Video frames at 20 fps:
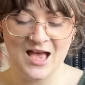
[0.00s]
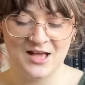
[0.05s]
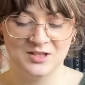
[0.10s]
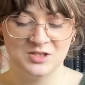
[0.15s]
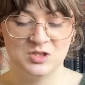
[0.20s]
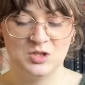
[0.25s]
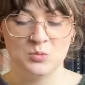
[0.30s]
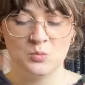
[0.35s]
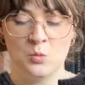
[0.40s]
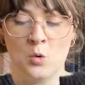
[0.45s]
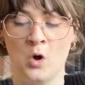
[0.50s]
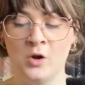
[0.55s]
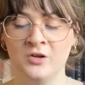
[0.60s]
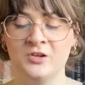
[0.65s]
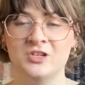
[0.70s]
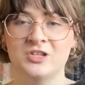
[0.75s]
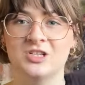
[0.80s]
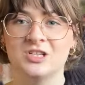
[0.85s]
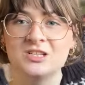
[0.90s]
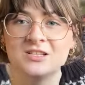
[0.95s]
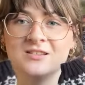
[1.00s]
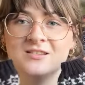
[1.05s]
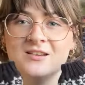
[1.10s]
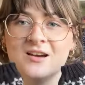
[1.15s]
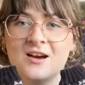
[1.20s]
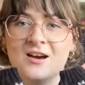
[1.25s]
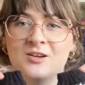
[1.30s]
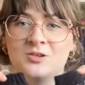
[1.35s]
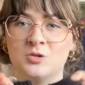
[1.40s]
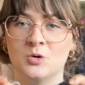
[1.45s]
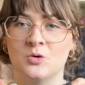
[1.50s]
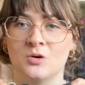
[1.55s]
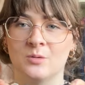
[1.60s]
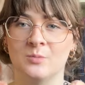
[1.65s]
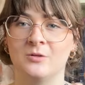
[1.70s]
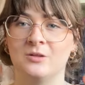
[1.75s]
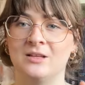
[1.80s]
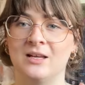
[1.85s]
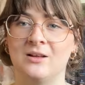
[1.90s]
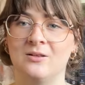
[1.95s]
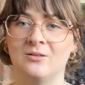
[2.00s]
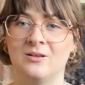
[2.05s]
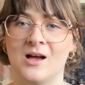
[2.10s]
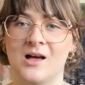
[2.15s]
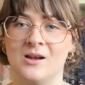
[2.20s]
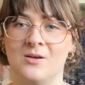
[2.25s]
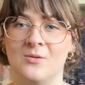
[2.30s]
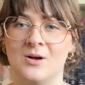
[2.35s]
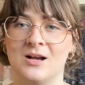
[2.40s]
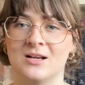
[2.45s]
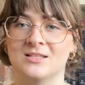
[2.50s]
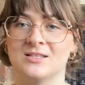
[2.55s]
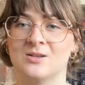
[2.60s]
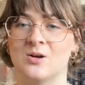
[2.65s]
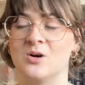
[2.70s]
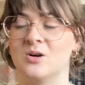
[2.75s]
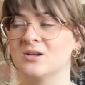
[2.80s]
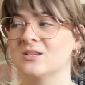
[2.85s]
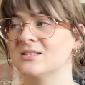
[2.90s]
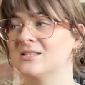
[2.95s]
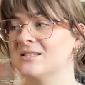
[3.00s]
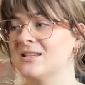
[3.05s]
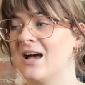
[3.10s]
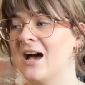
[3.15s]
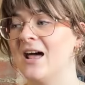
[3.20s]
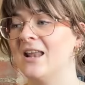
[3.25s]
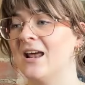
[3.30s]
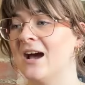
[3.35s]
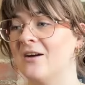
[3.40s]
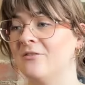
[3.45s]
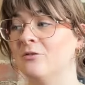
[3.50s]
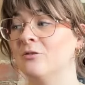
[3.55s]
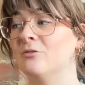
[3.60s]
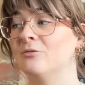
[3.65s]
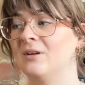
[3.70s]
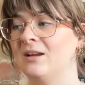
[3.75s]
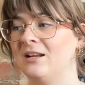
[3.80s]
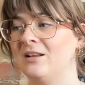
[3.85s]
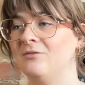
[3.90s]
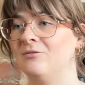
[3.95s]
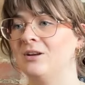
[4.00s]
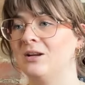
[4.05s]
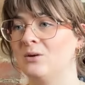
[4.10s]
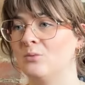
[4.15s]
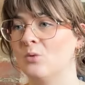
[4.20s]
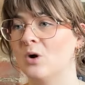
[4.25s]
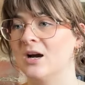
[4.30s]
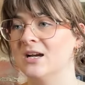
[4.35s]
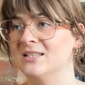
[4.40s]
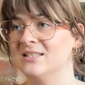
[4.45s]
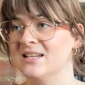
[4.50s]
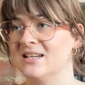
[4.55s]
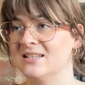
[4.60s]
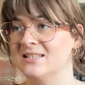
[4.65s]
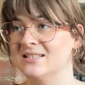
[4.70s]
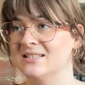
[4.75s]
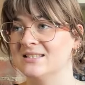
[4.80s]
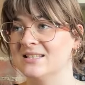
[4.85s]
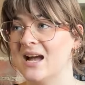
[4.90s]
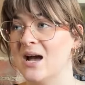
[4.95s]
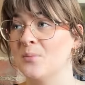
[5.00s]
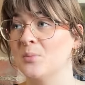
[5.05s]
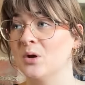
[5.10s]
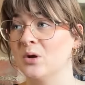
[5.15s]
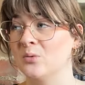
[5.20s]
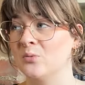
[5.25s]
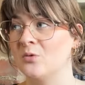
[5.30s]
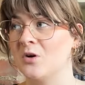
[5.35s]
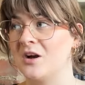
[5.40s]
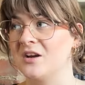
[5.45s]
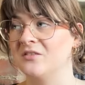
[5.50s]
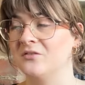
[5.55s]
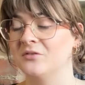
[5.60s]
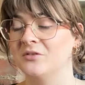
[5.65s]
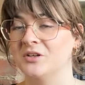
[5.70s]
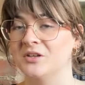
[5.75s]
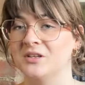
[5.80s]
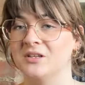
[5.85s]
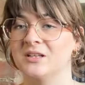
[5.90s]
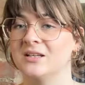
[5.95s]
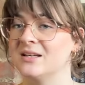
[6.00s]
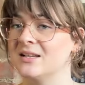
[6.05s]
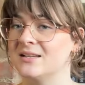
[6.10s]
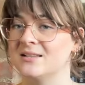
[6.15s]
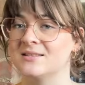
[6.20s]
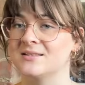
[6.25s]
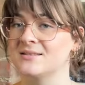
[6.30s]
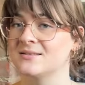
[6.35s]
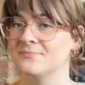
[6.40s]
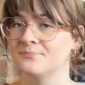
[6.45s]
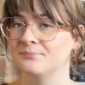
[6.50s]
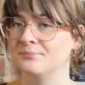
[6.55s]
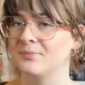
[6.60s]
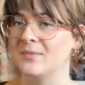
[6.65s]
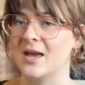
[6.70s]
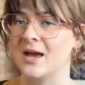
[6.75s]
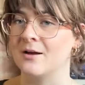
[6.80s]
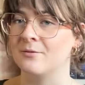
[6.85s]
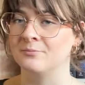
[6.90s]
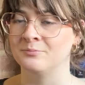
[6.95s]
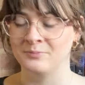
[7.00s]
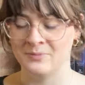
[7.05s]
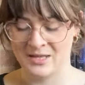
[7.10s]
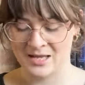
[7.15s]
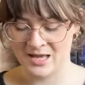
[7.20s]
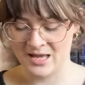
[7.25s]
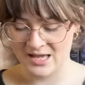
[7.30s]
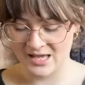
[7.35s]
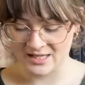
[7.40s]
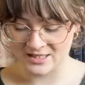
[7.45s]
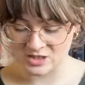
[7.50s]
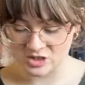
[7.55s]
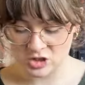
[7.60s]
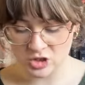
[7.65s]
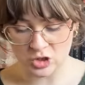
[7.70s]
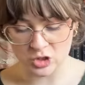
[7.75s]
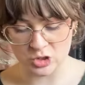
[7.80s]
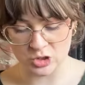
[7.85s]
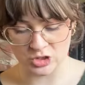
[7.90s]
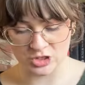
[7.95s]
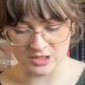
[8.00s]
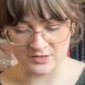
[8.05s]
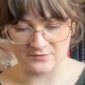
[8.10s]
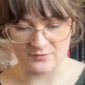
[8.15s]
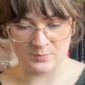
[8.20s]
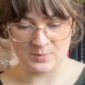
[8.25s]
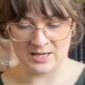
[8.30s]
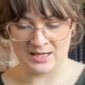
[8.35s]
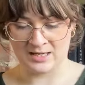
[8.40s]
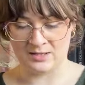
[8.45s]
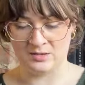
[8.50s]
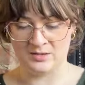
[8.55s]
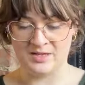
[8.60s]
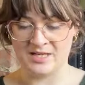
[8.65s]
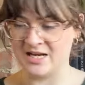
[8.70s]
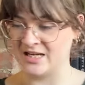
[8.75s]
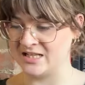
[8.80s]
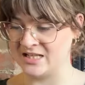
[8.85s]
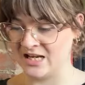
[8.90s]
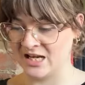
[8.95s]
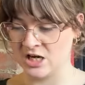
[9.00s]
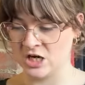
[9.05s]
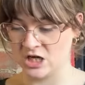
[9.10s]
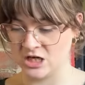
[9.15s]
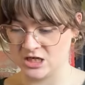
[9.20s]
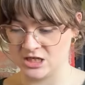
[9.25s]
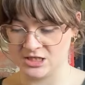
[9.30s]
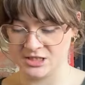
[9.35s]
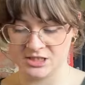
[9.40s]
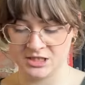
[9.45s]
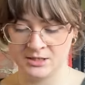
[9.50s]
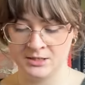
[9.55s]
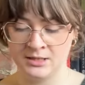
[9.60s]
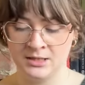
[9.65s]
To want adorable little colourwork socks and have a really wide instep and wide foot, it's torture for my little knitting heart.